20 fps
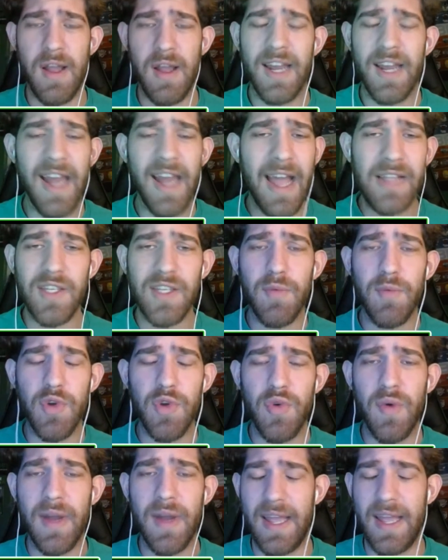Gonna add some
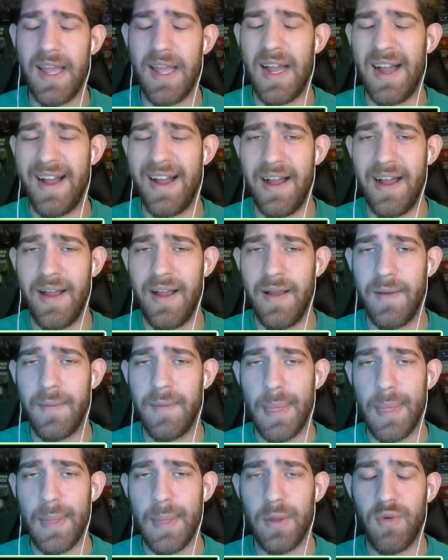new uh,
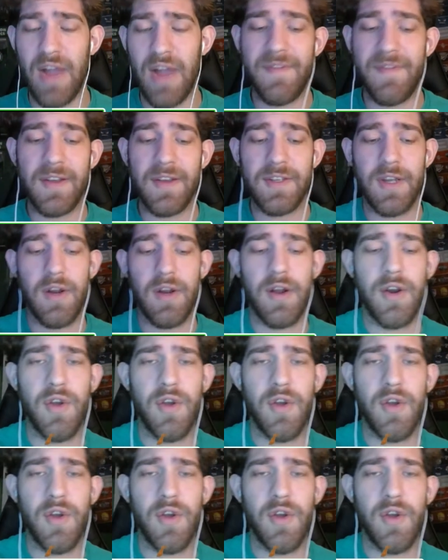graphics in here.